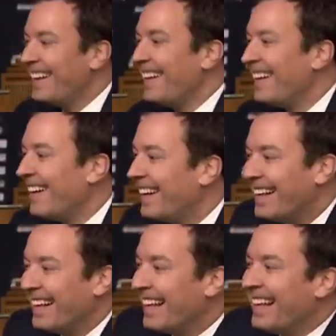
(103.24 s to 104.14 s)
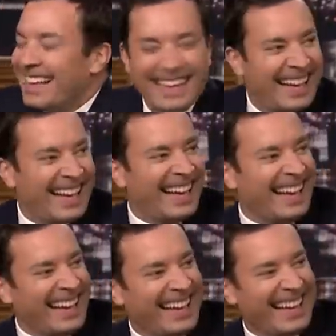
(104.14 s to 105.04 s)

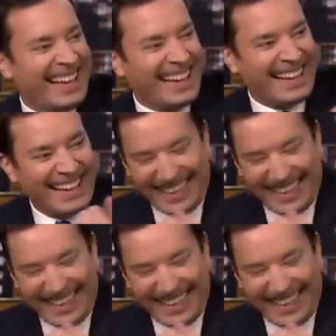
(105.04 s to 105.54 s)
[no speech]